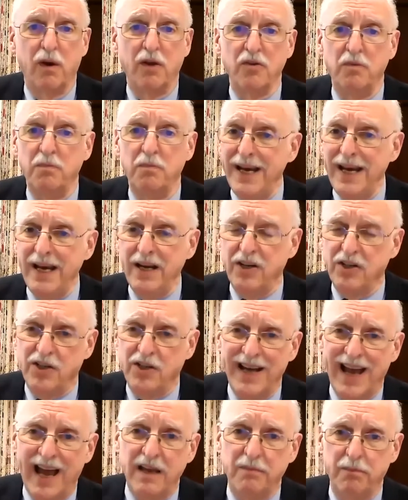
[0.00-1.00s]
means,
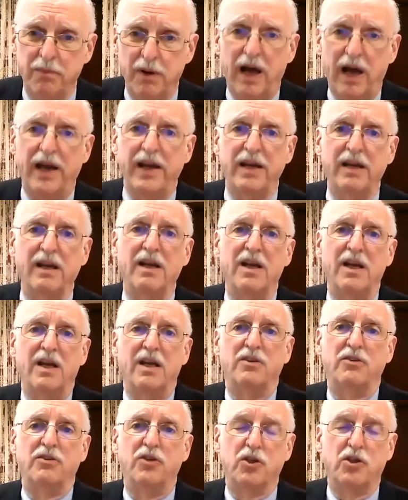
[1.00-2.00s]
not by
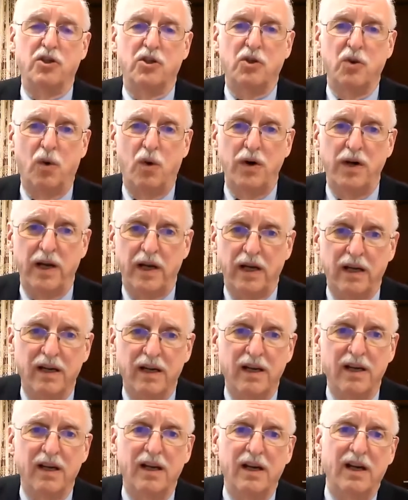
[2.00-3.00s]
distorting
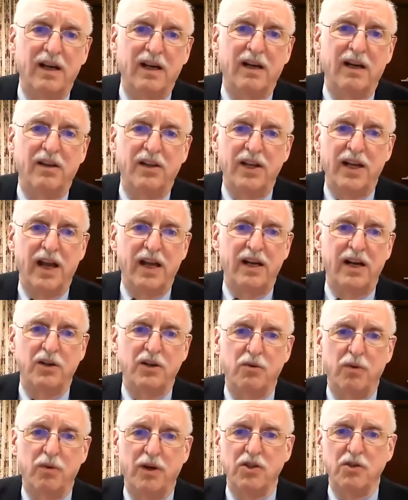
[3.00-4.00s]
the
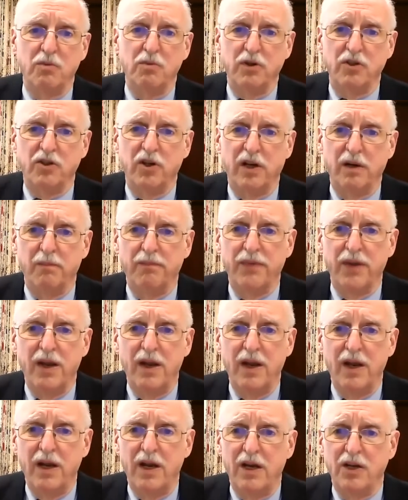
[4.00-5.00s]
antitrust regime.
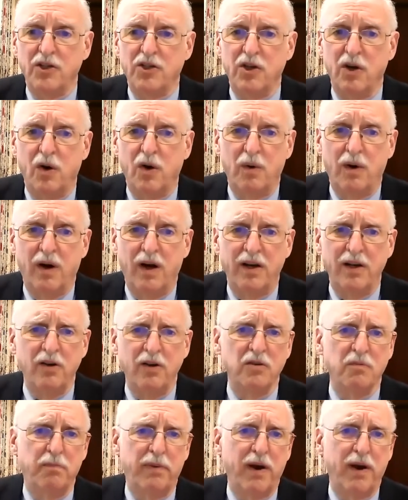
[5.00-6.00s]
So
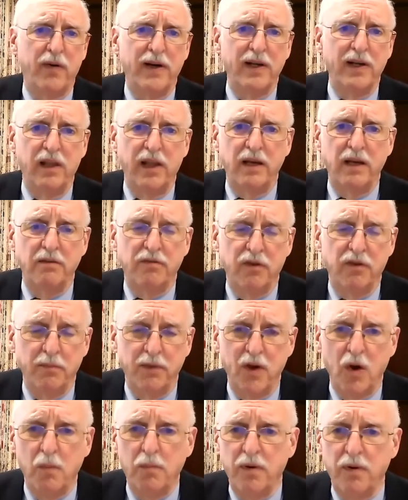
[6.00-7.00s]
here's Barry Lynn from
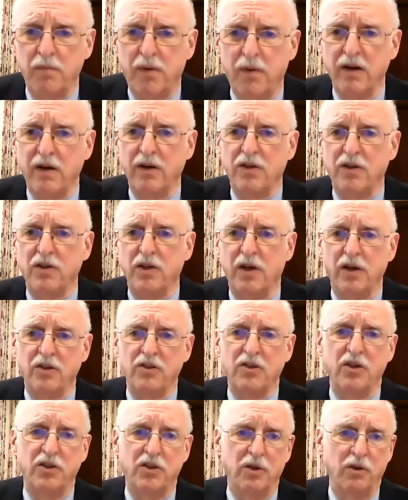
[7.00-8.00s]
the Open Markets
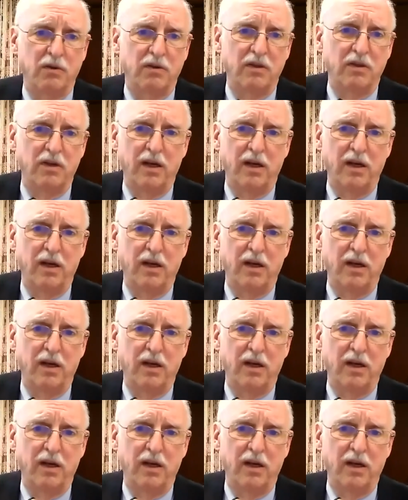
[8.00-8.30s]
Institute